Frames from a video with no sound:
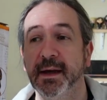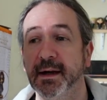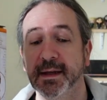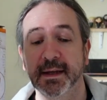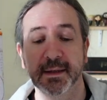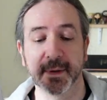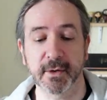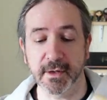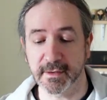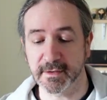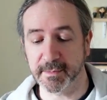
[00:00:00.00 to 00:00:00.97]
I'll get them out
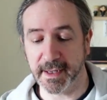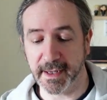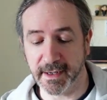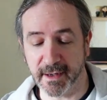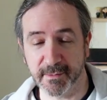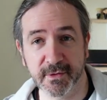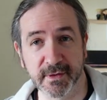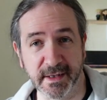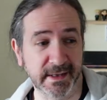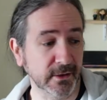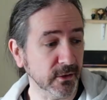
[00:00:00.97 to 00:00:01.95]
on display.
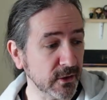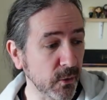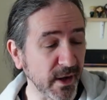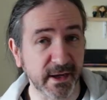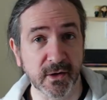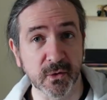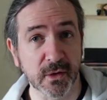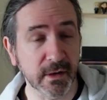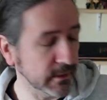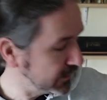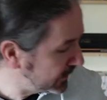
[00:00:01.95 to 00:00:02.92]
They look quite cool.